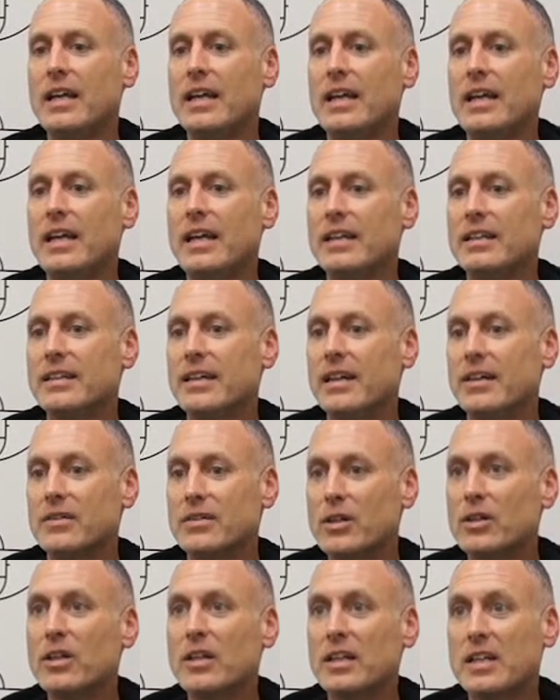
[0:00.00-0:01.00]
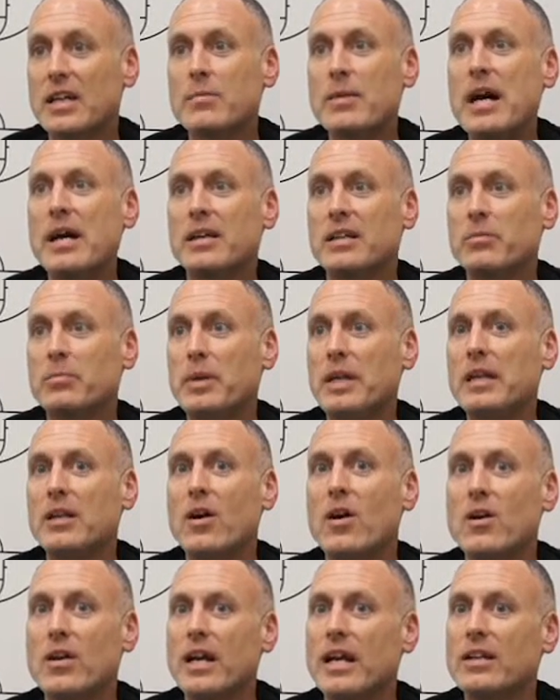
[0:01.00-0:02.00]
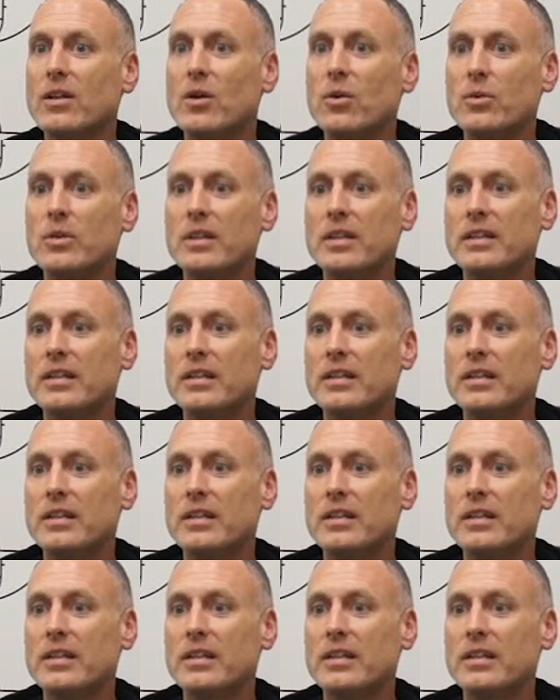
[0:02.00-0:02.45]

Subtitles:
and they're going to come out and compete hard. I know